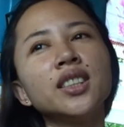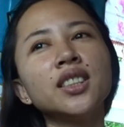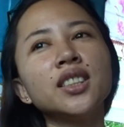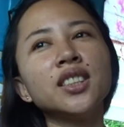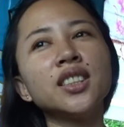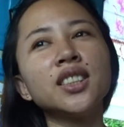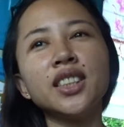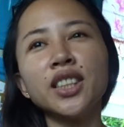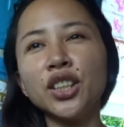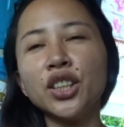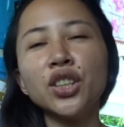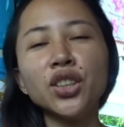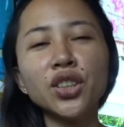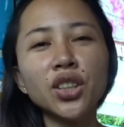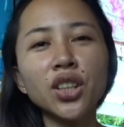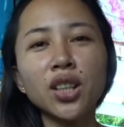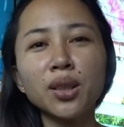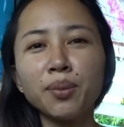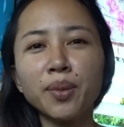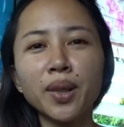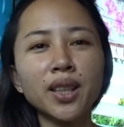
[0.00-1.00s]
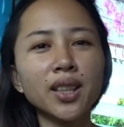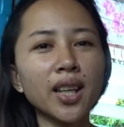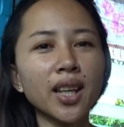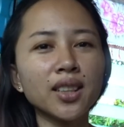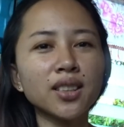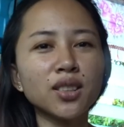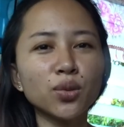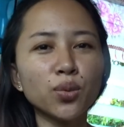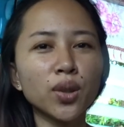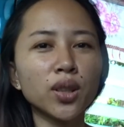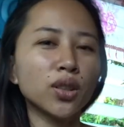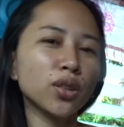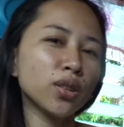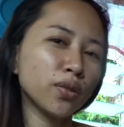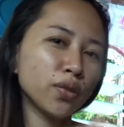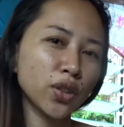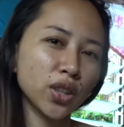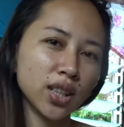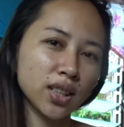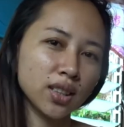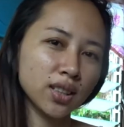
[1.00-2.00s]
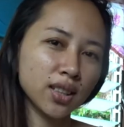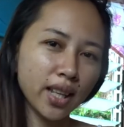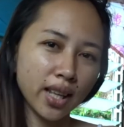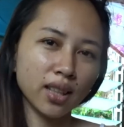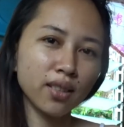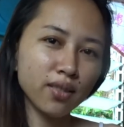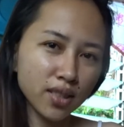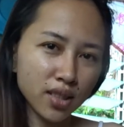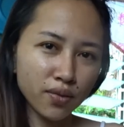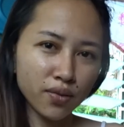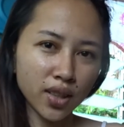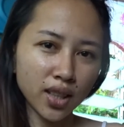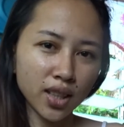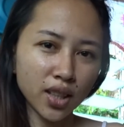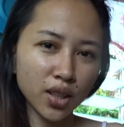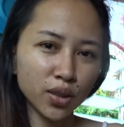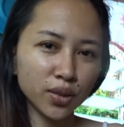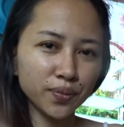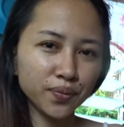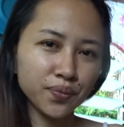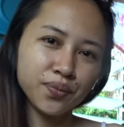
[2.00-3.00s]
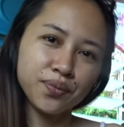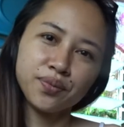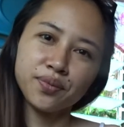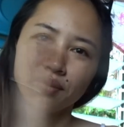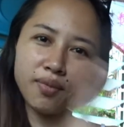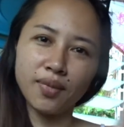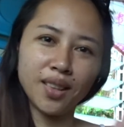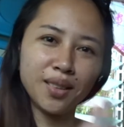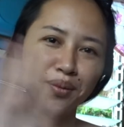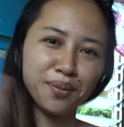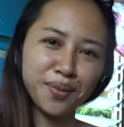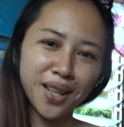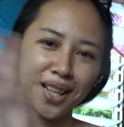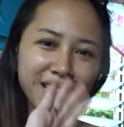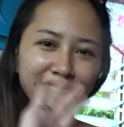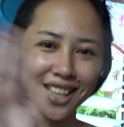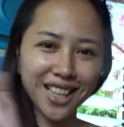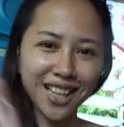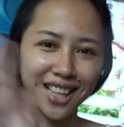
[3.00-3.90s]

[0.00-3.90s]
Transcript: see you on my next one. Don't forget to like this video. Bye,